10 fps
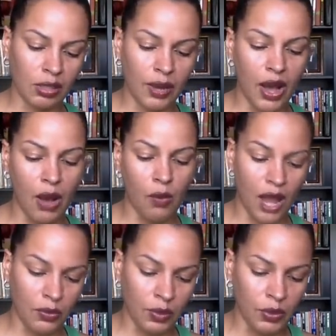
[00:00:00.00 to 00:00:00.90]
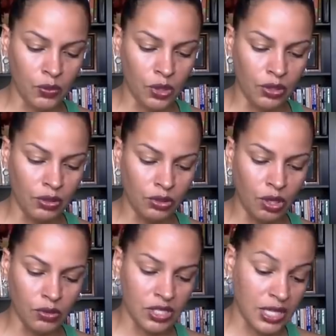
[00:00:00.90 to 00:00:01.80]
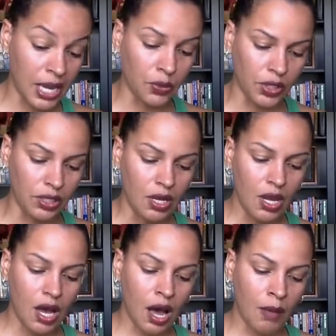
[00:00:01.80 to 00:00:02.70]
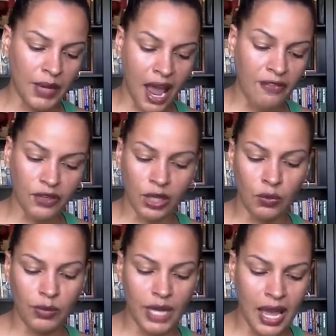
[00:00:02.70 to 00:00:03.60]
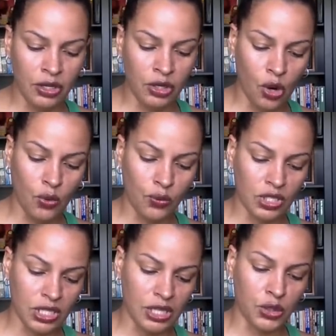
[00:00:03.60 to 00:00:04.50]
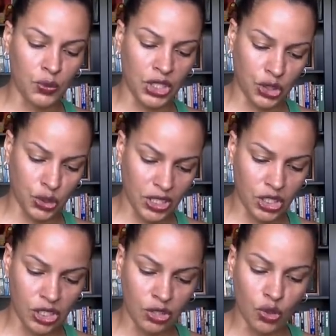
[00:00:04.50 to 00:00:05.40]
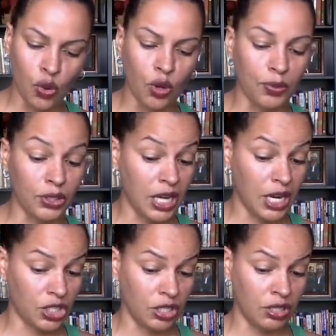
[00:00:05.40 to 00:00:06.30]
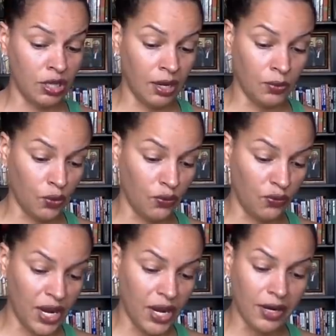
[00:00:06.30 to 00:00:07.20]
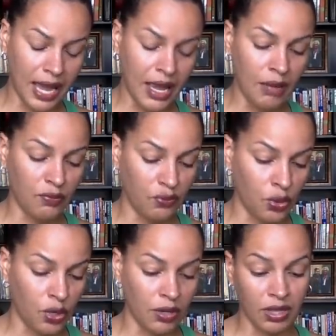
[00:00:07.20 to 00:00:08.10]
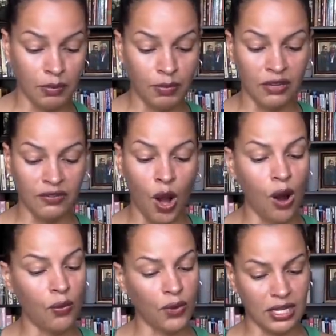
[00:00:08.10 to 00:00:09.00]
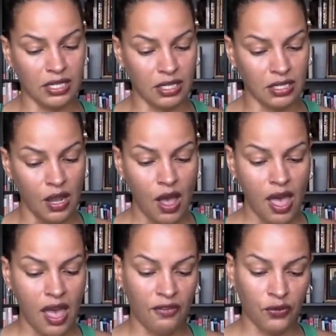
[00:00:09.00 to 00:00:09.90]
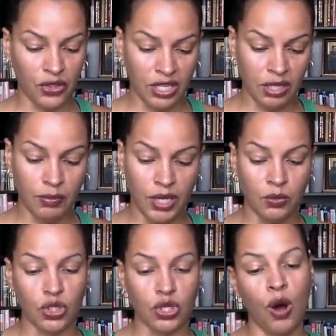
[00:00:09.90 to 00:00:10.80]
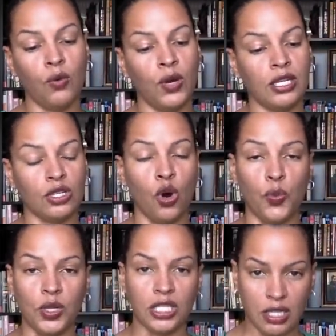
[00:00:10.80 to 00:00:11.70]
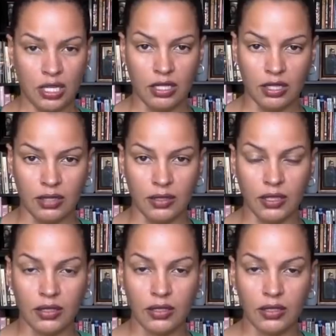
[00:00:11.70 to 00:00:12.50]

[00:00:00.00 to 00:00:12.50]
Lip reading: about how white women were, sacred, but African women had no such restrictions or protection. They were fair game for the men of all races, and for them, it was always open season.